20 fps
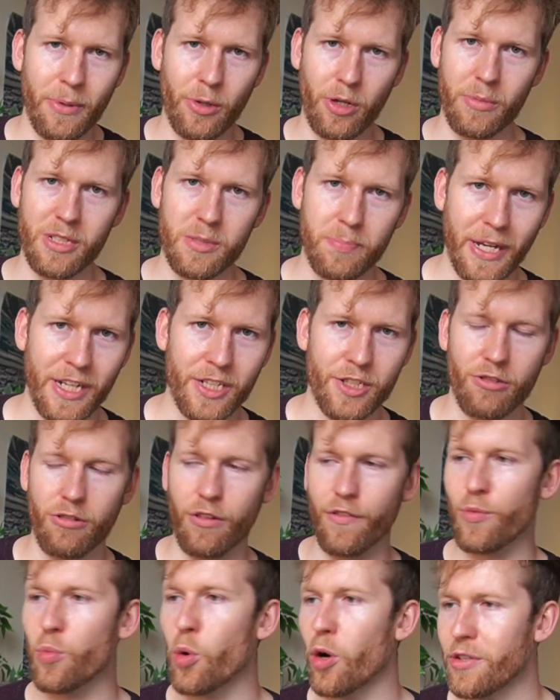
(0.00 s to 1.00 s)
build up this picture
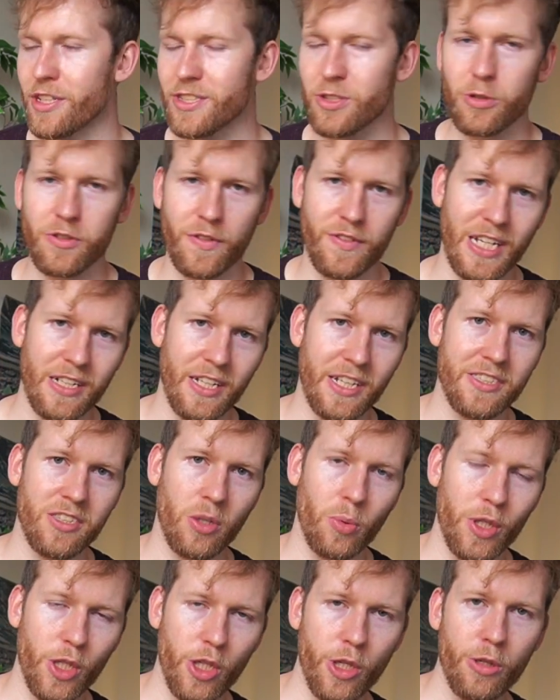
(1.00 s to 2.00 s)
of what are the sorts of techniques
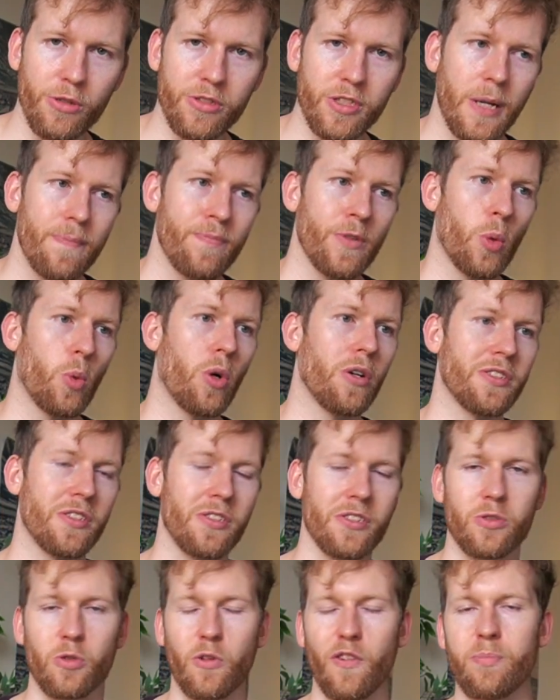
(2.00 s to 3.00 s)
that we use, what are
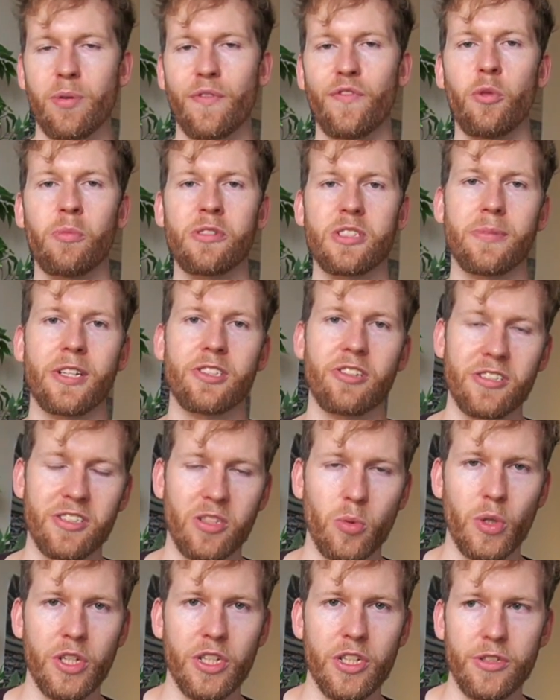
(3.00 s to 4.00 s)
the sort of performance metrics
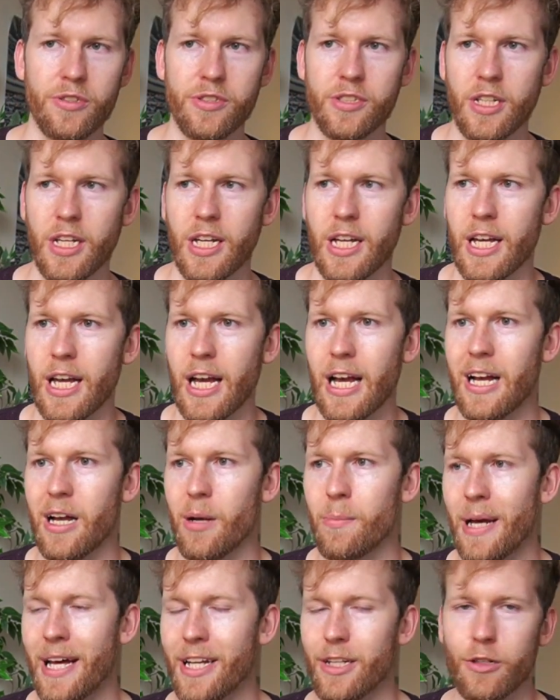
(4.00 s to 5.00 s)
that we use,
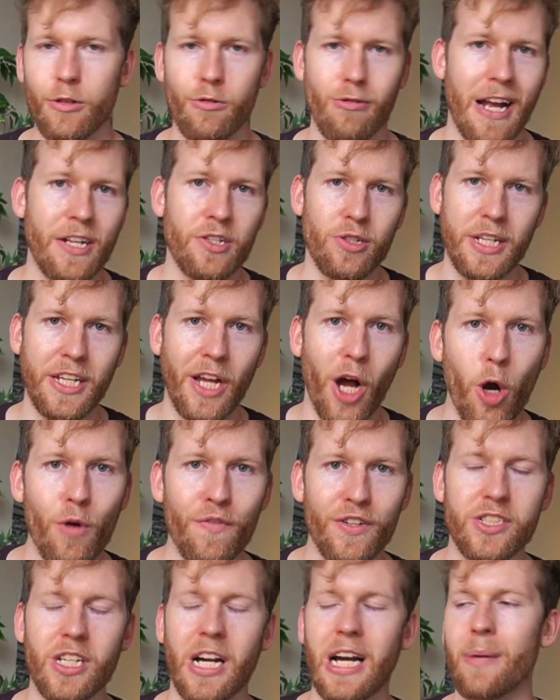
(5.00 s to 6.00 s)
and gradually
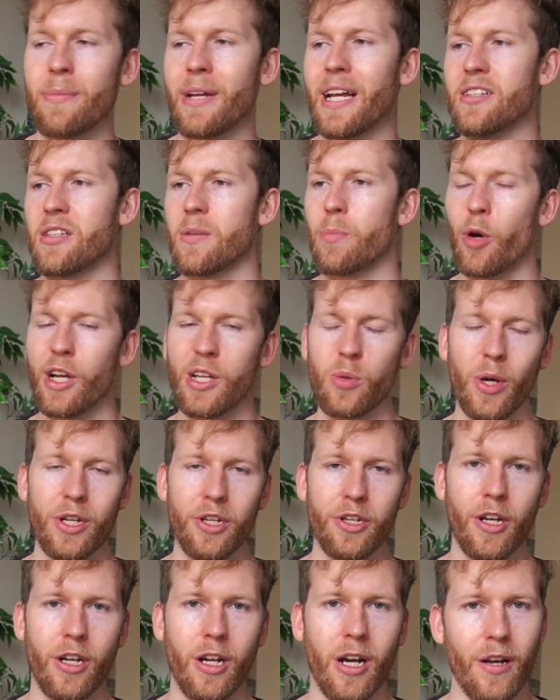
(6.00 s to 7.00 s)
over time get to the point where
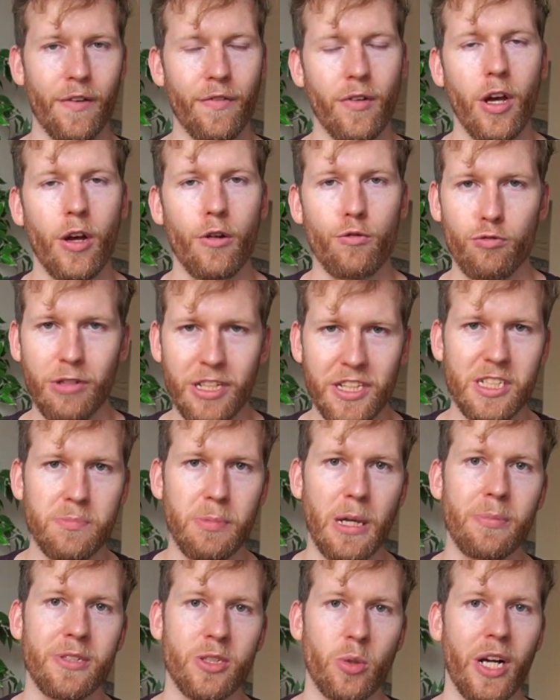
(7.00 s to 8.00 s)
you can kind of read these
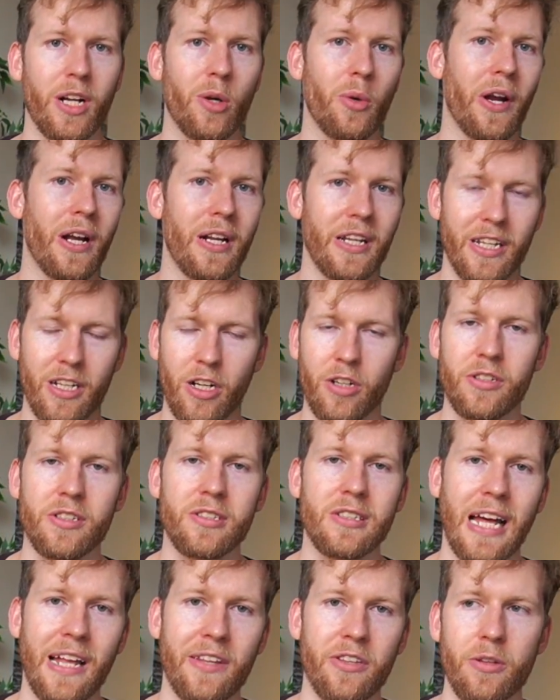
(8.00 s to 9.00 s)
papers quite quickly and
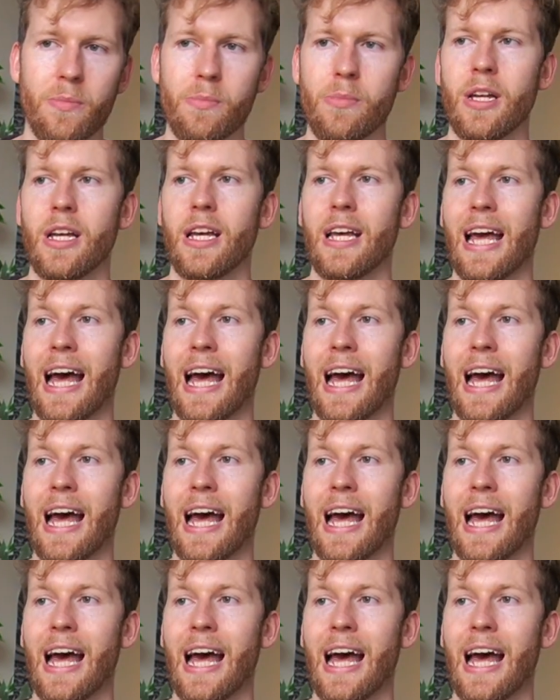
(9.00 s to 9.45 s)
understand them.